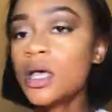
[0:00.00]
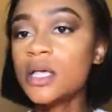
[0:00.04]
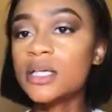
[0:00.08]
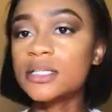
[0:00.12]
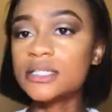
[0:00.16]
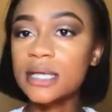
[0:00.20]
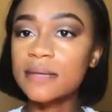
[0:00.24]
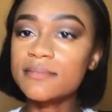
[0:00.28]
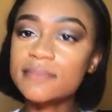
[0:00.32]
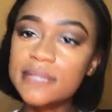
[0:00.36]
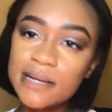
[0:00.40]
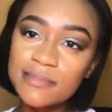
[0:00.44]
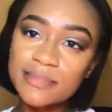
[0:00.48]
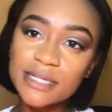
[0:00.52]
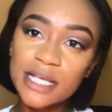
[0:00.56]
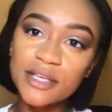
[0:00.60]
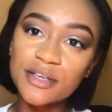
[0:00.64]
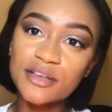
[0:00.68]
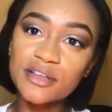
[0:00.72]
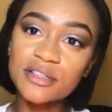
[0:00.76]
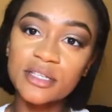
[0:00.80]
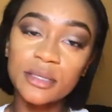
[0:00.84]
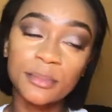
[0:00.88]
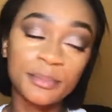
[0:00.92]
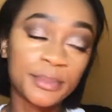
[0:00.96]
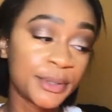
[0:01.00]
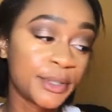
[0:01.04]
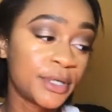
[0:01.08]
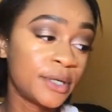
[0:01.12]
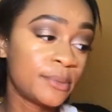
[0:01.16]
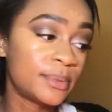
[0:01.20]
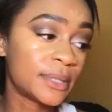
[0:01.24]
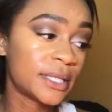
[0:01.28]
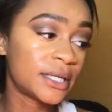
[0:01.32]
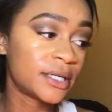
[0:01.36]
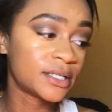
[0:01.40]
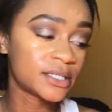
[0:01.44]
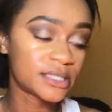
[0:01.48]
Sometimes I use a beauty
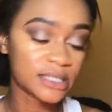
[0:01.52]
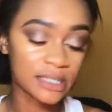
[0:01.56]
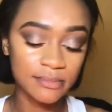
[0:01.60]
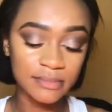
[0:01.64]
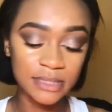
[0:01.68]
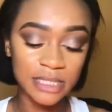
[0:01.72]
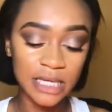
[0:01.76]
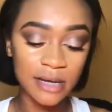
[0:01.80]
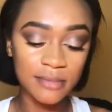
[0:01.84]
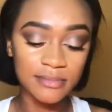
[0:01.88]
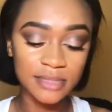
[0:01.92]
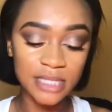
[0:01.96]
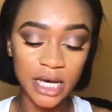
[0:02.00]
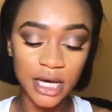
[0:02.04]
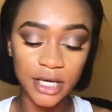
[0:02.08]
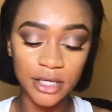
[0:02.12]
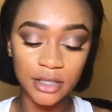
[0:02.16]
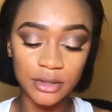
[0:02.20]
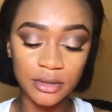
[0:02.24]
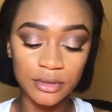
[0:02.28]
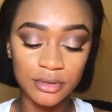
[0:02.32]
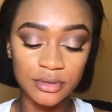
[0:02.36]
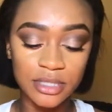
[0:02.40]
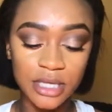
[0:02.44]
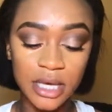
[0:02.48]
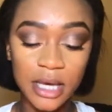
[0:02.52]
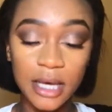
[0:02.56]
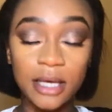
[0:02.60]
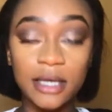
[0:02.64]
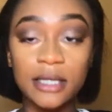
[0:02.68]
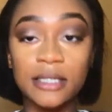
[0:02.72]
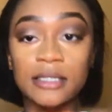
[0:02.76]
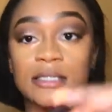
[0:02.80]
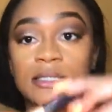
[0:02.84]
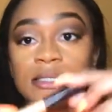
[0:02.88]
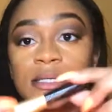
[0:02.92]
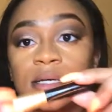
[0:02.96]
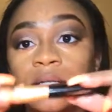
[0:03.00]
blender, sometimes I use a
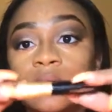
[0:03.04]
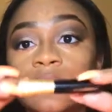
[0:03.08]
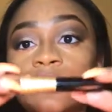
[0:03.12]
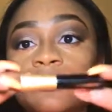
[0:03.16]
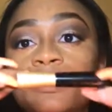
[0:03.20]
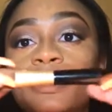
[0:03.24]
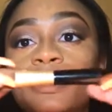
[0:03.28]
concealer